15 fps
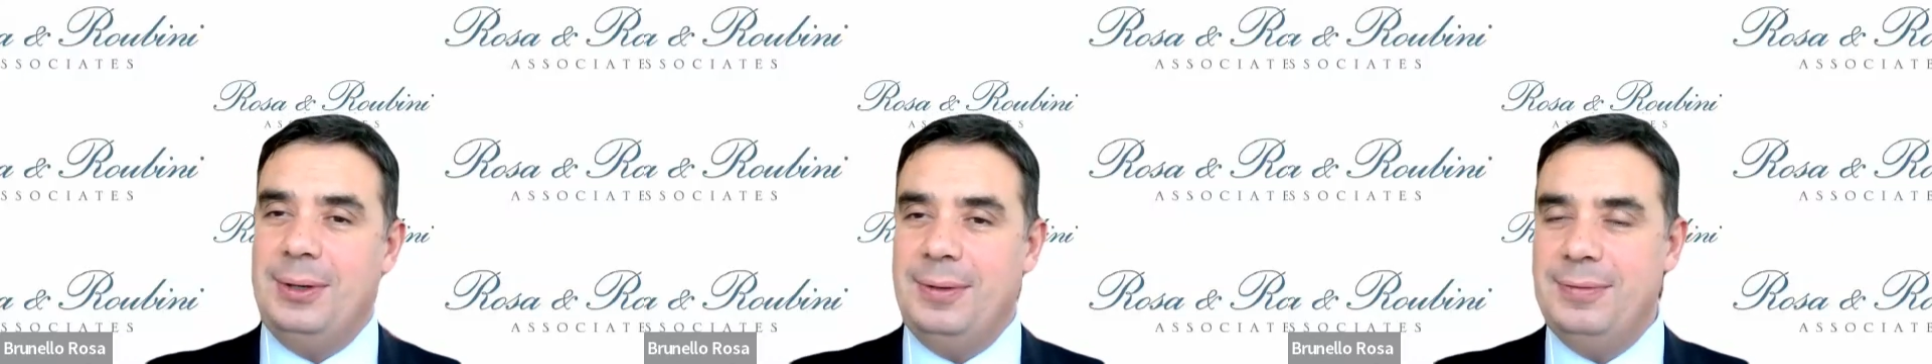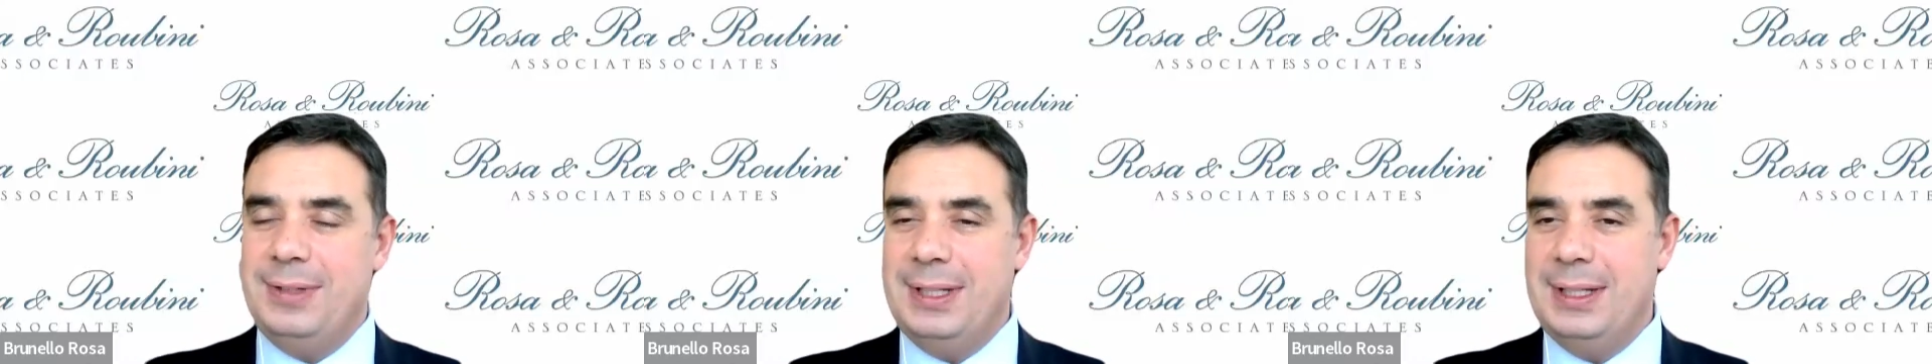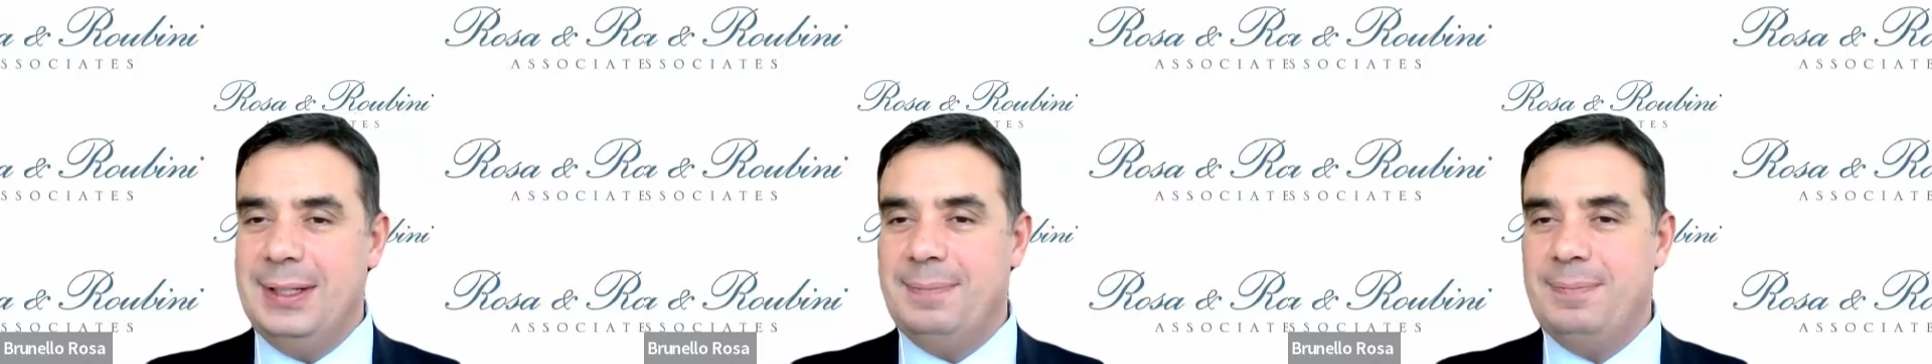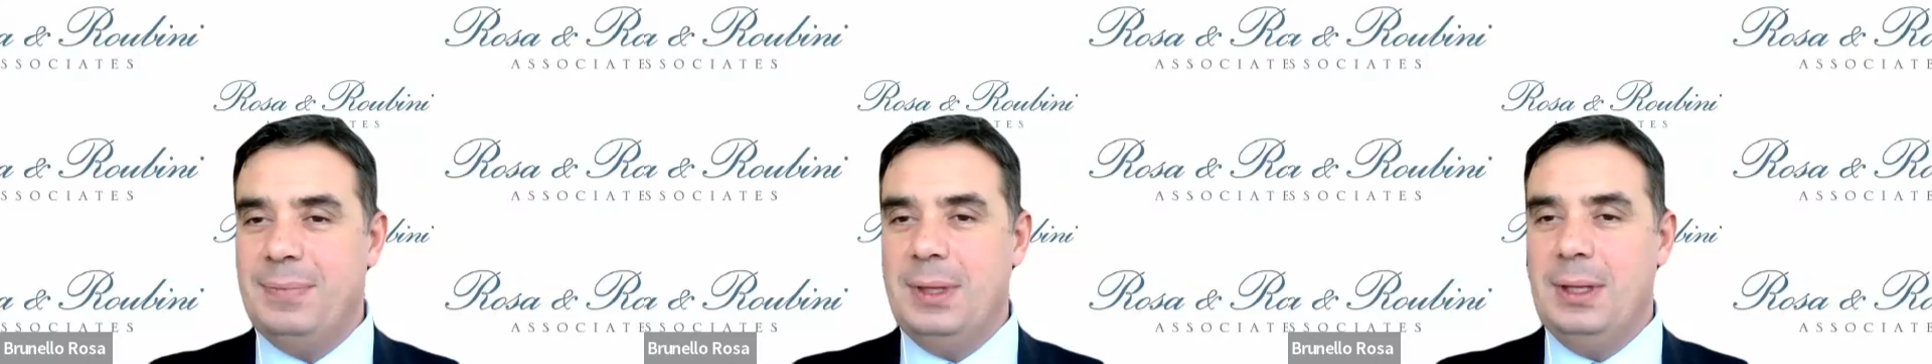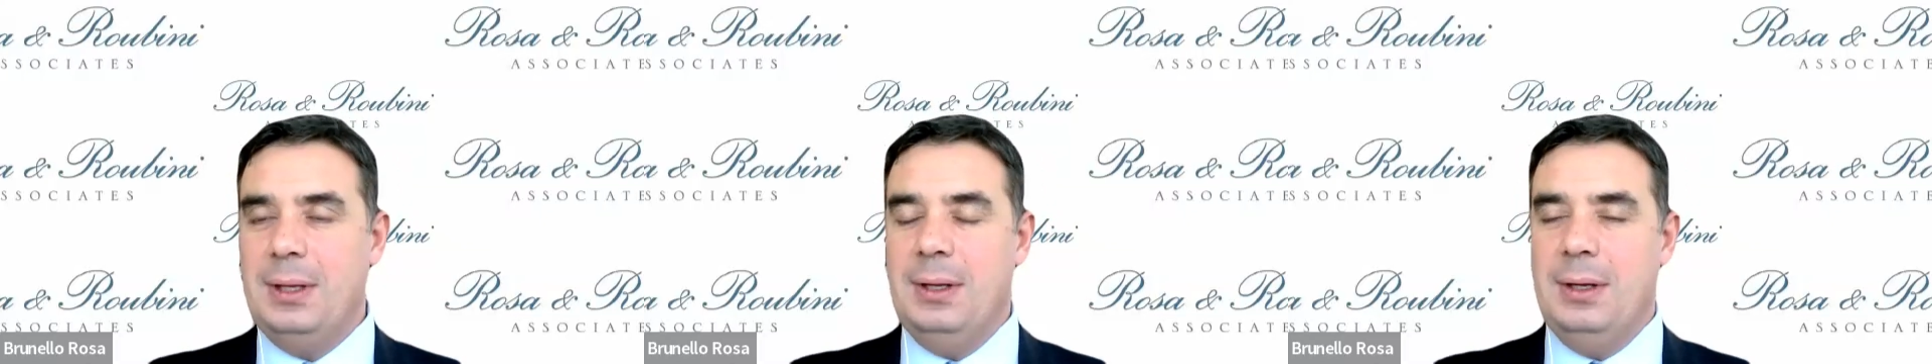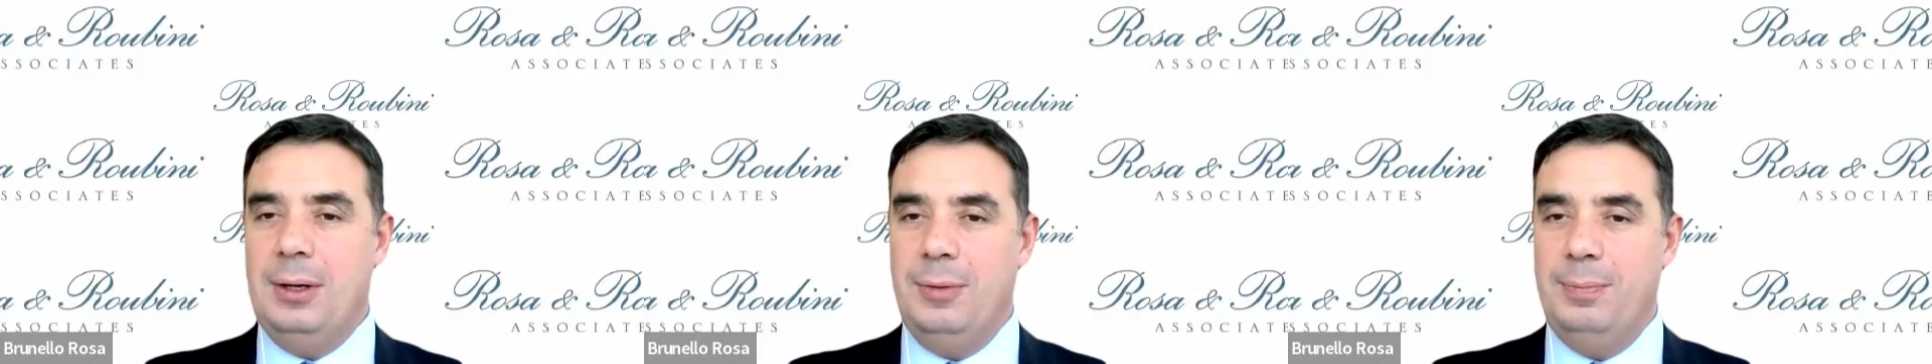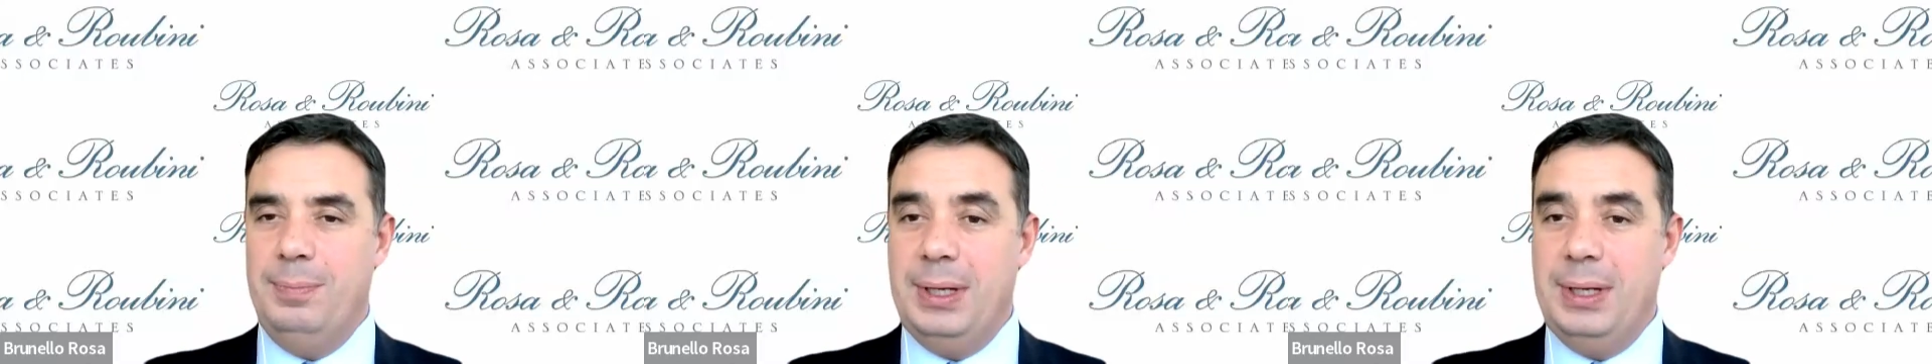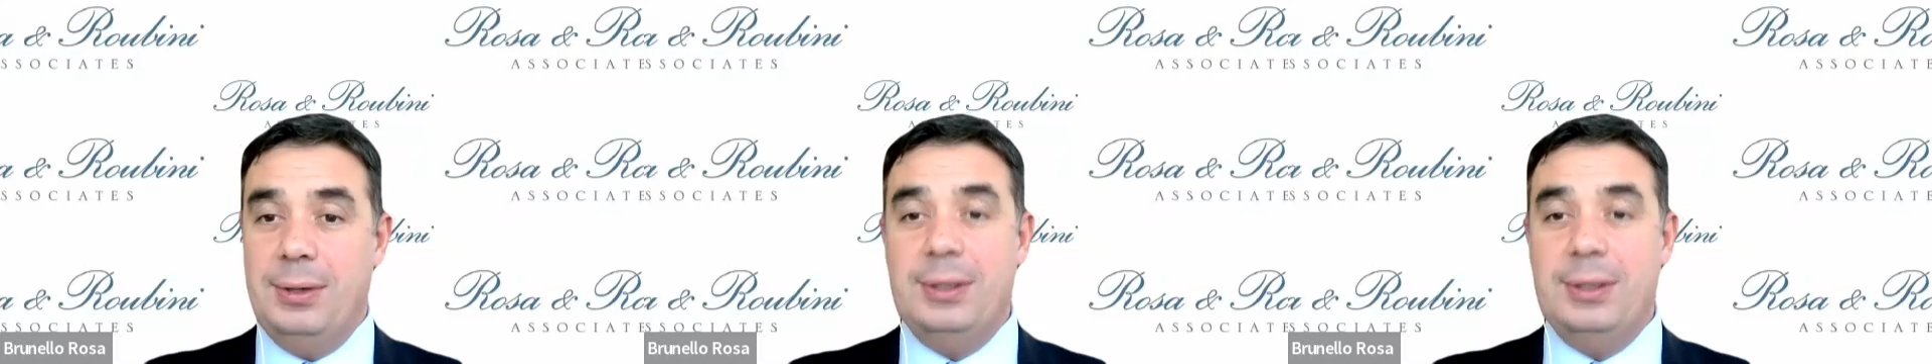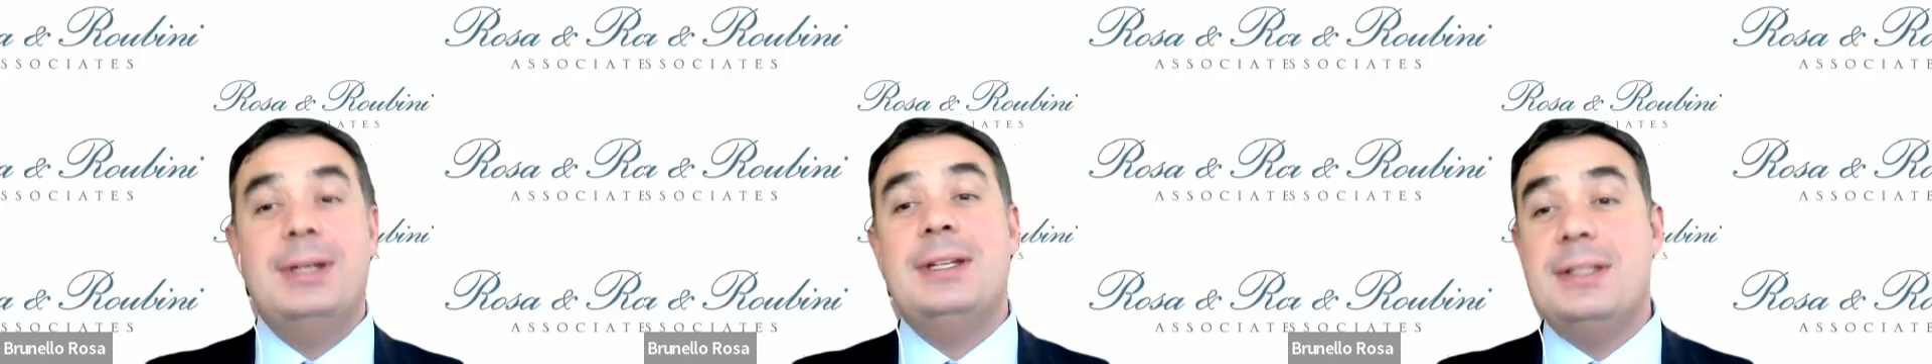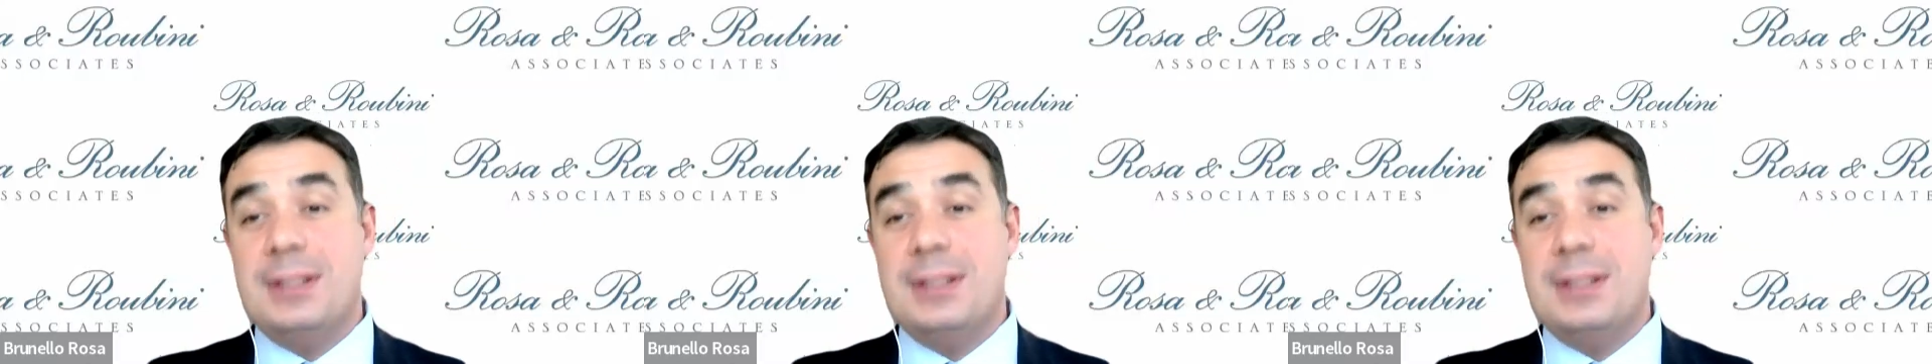of Bitcoin.